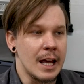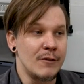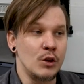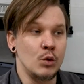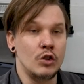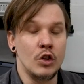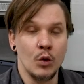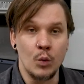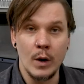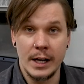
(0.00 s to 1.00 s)
If you
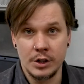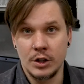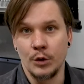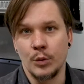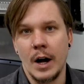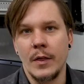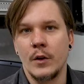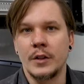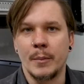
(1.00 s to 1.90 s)
do wish to run those